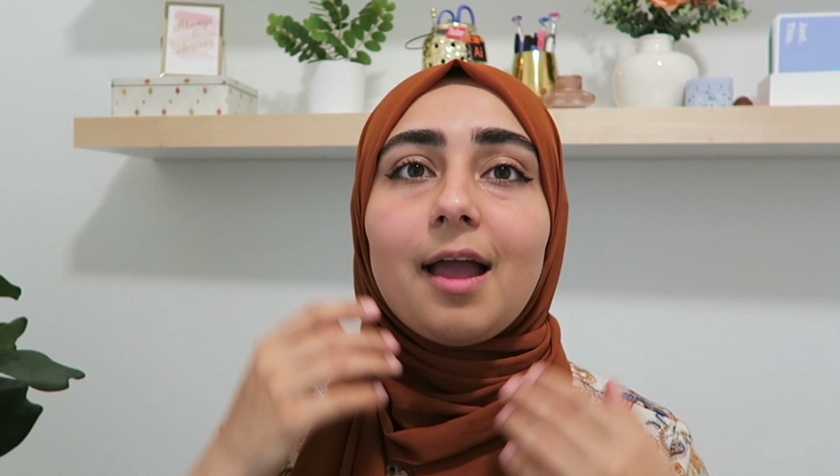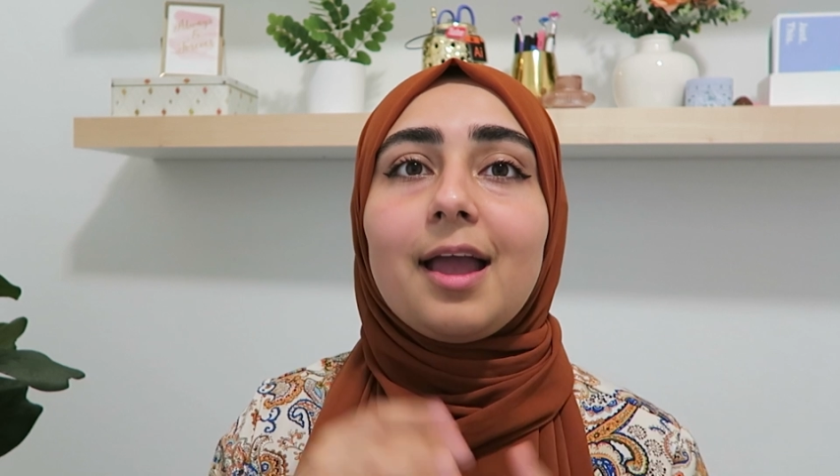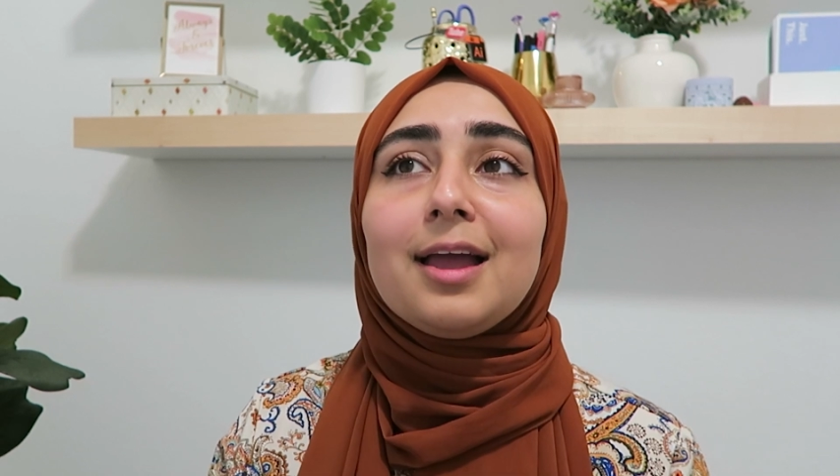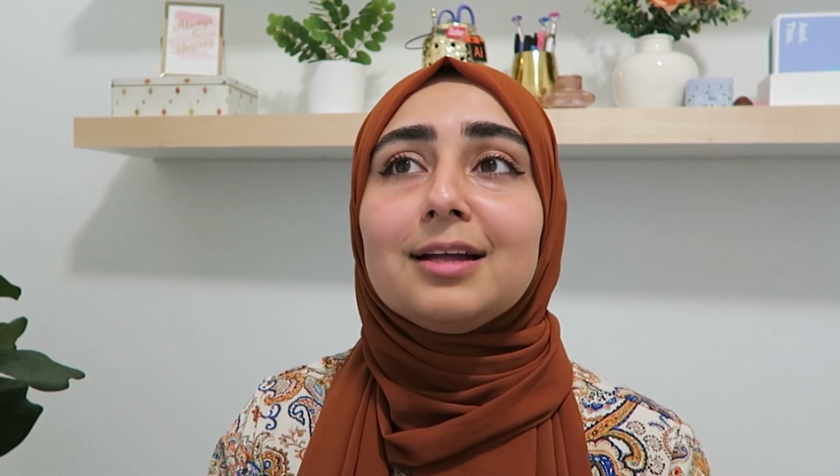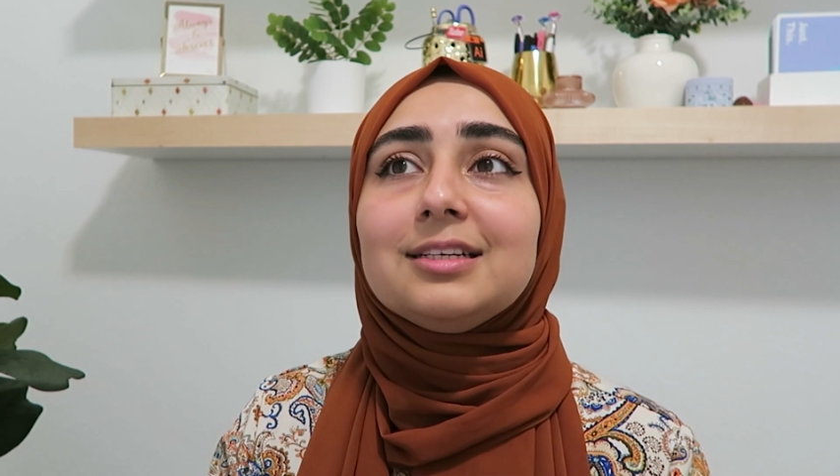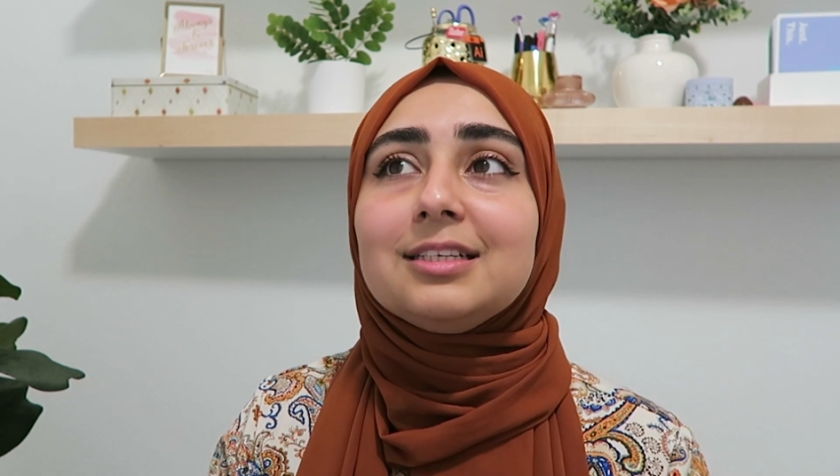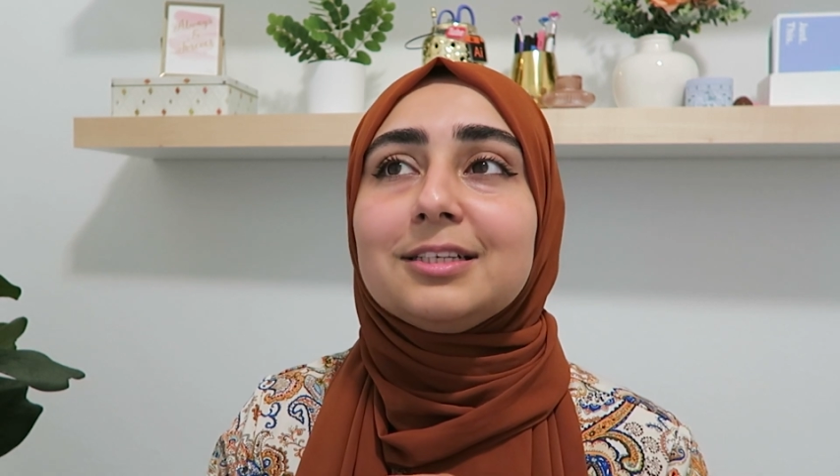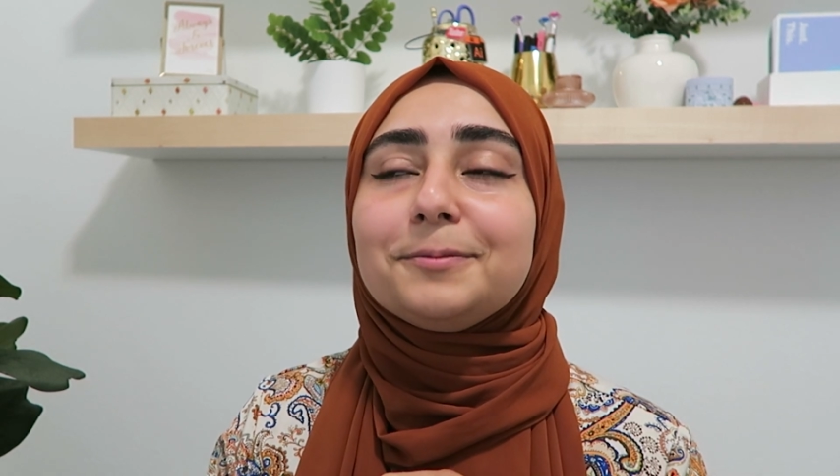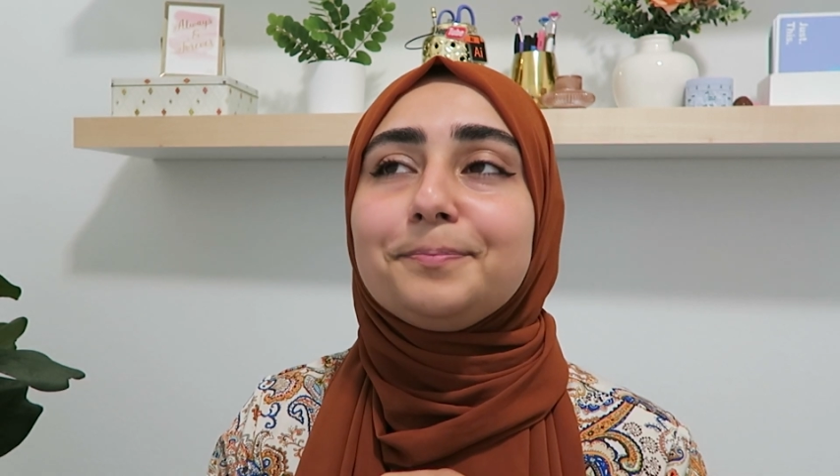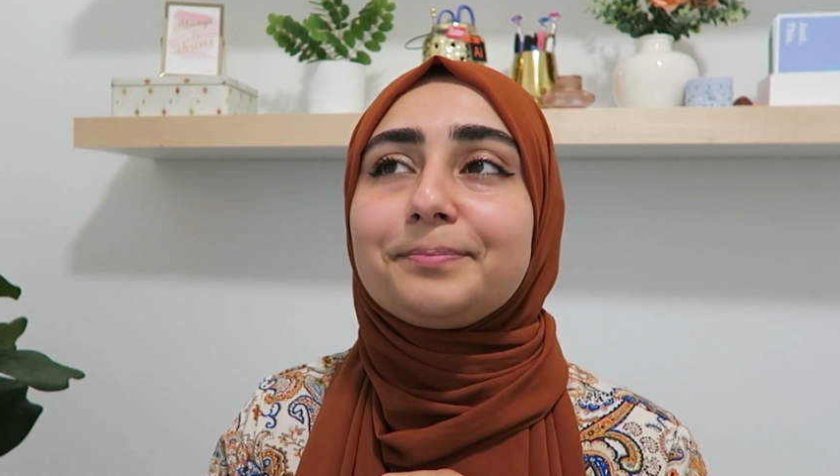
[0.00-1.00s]
and
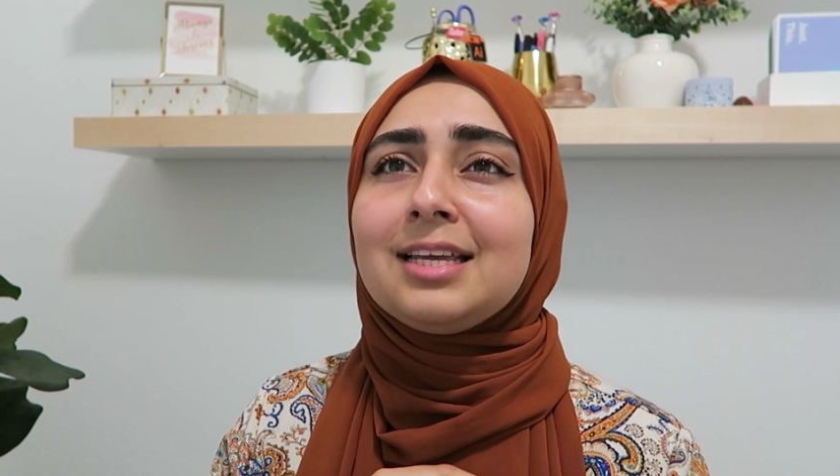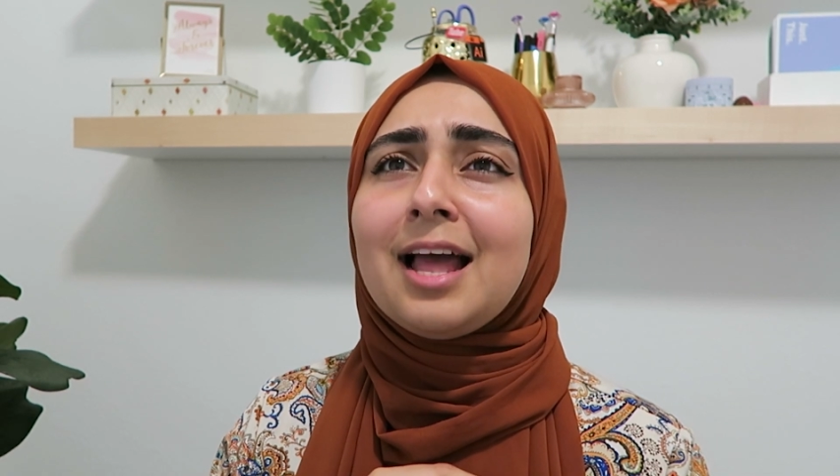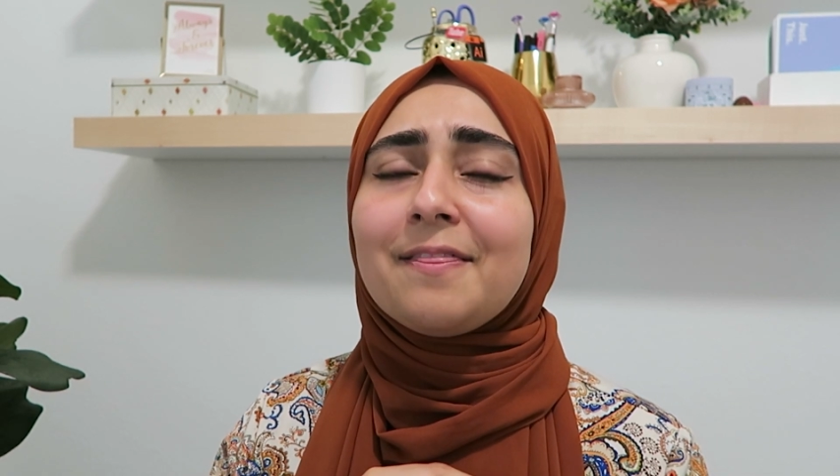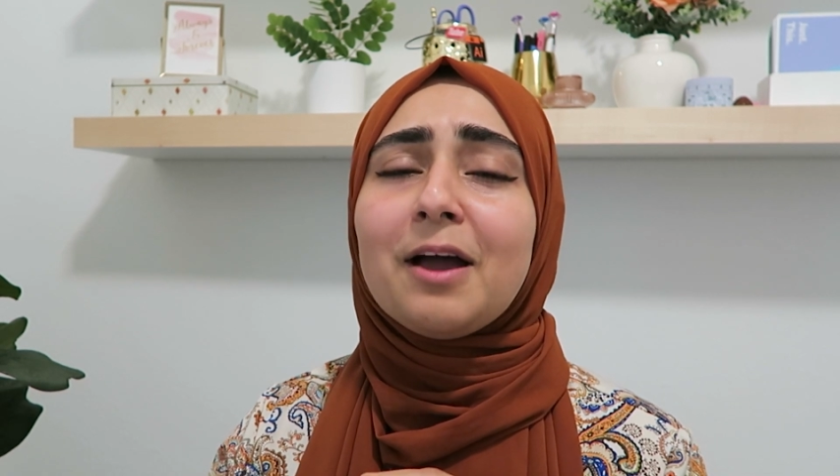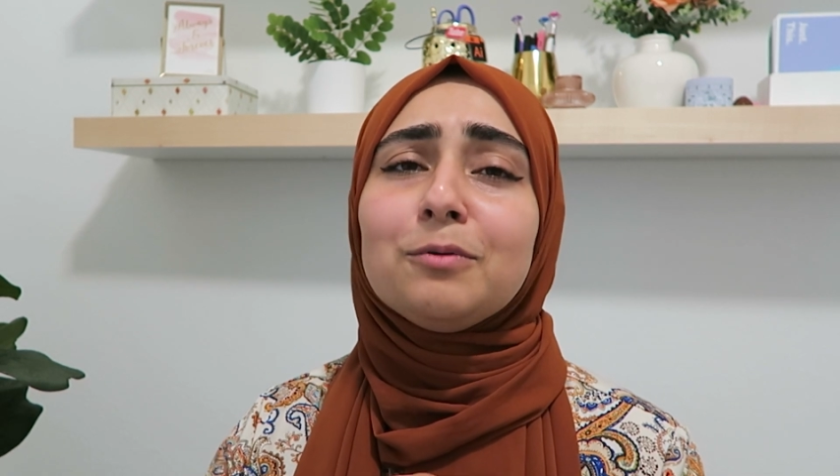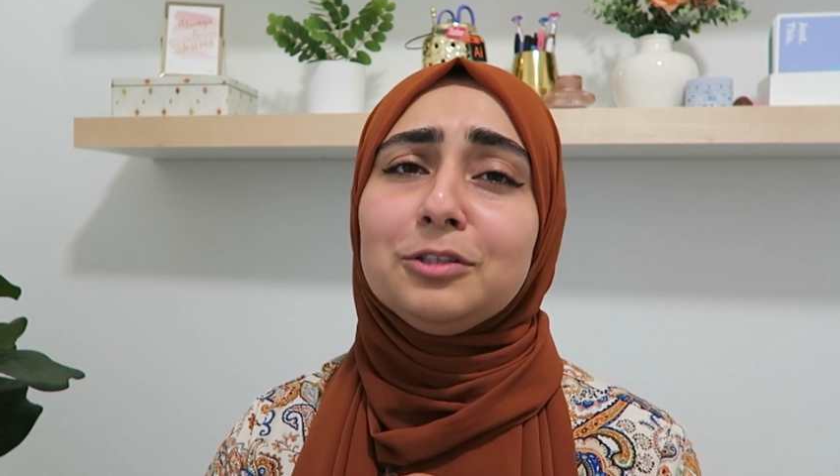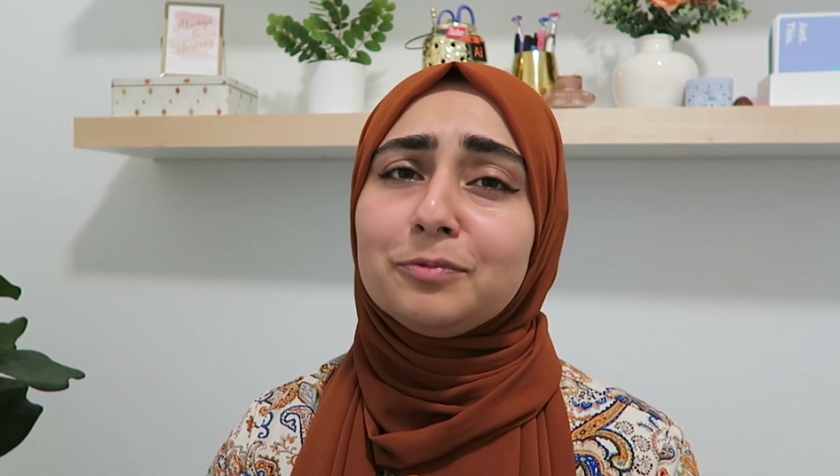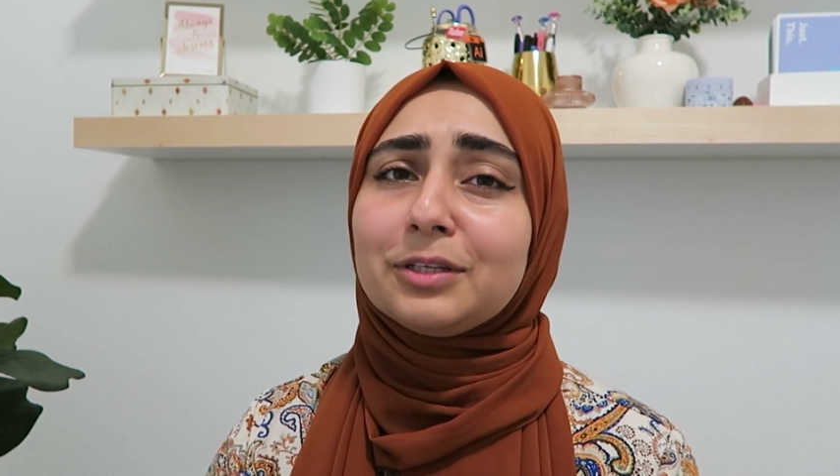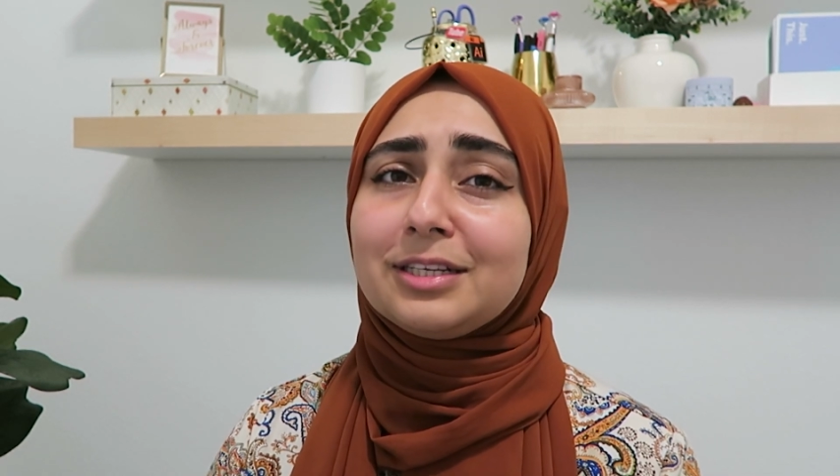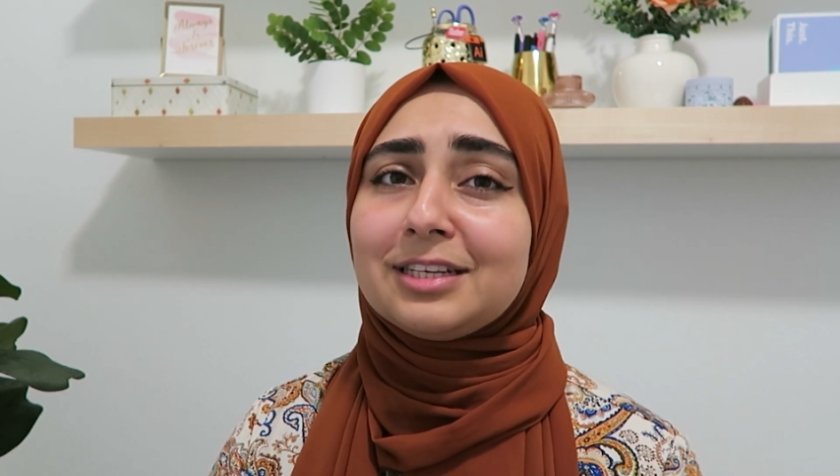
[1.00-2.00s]
yeah, that was
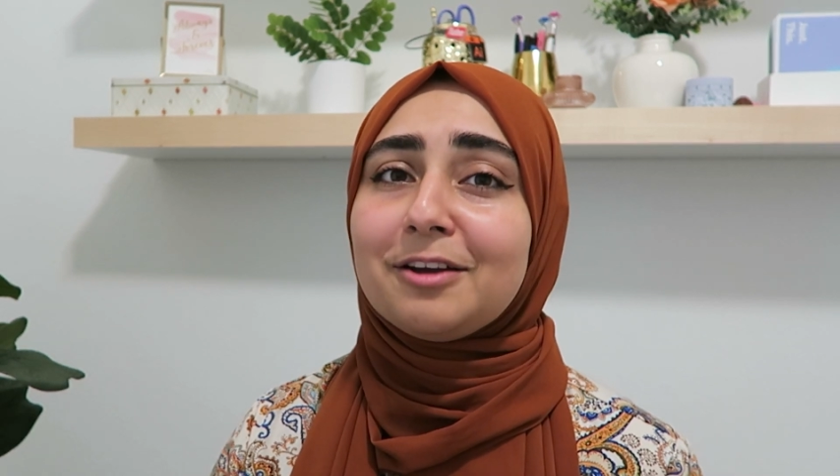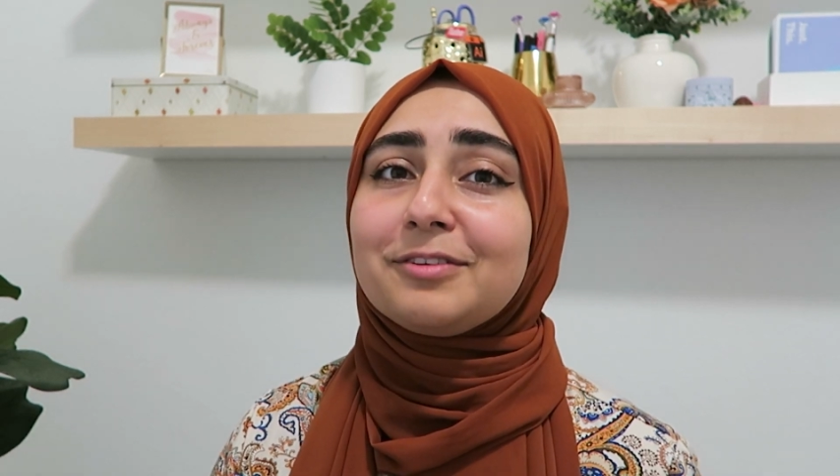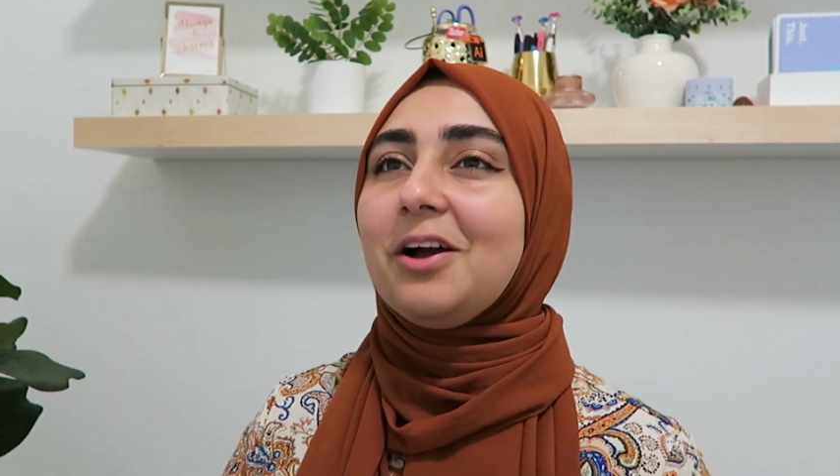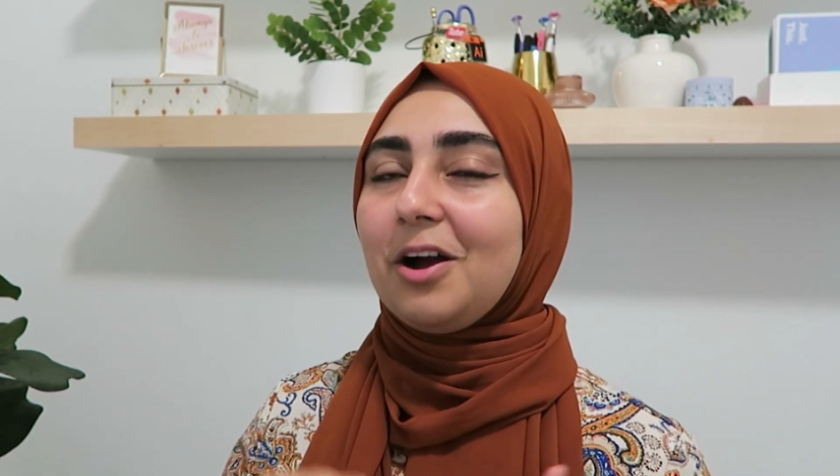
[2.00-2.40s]
really tough.